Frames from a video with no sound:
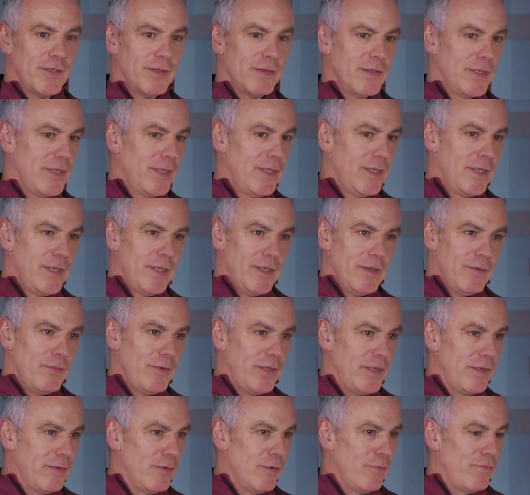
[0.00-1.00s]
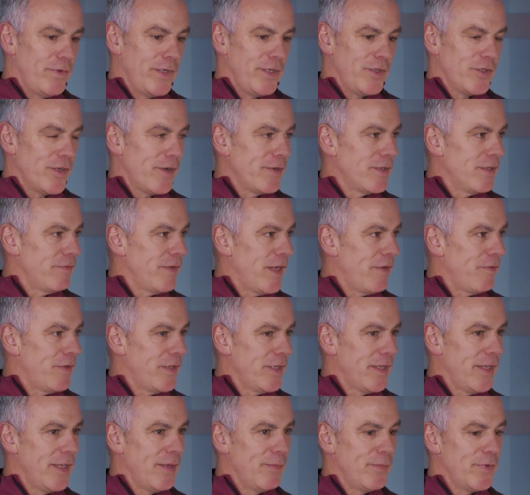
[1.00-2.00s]
and we'll hopefully enjoy ourselves
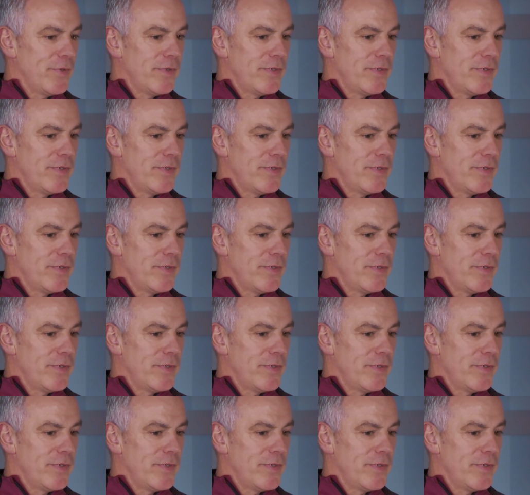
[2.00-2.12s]
after the game.